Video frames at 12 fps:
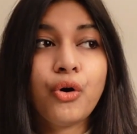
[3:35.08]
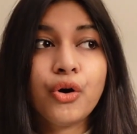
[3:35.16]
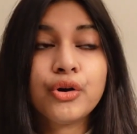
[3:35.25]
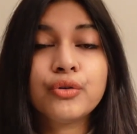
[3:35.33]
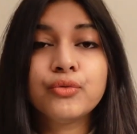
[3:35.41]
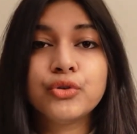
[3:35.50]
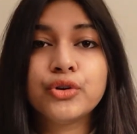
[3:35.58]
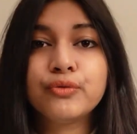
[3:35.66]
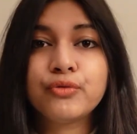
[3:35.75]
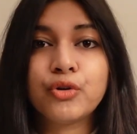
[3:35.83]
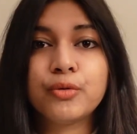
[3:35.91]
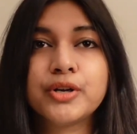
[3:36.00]
or a wooden
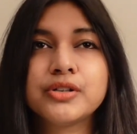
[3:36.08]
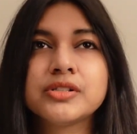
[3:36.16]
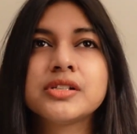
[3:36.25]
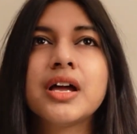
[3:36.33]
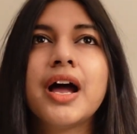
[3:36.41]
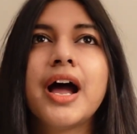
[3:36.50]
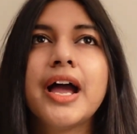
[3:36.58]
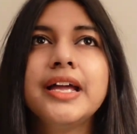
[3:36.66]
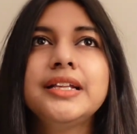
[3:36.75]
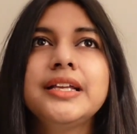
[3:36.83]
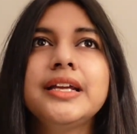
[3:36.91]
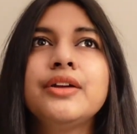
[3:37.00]
floor, because I
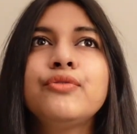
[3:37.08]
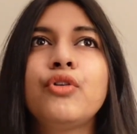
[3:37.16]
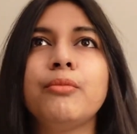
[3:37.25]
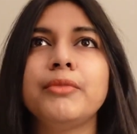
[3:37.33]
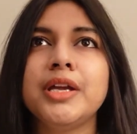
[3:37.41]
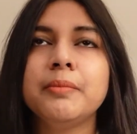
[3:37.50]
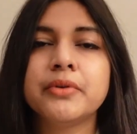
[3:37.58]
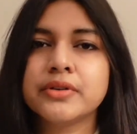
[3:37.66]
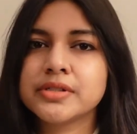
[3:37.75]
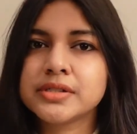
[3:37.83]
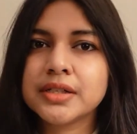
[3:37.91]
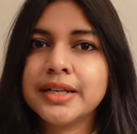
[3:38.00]
think for me
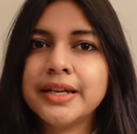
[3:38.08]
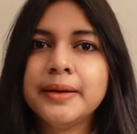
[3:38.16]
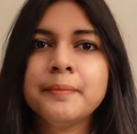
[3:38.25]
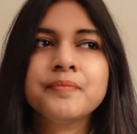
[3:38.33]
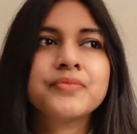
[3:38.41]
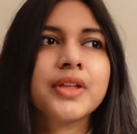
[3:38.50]
personally,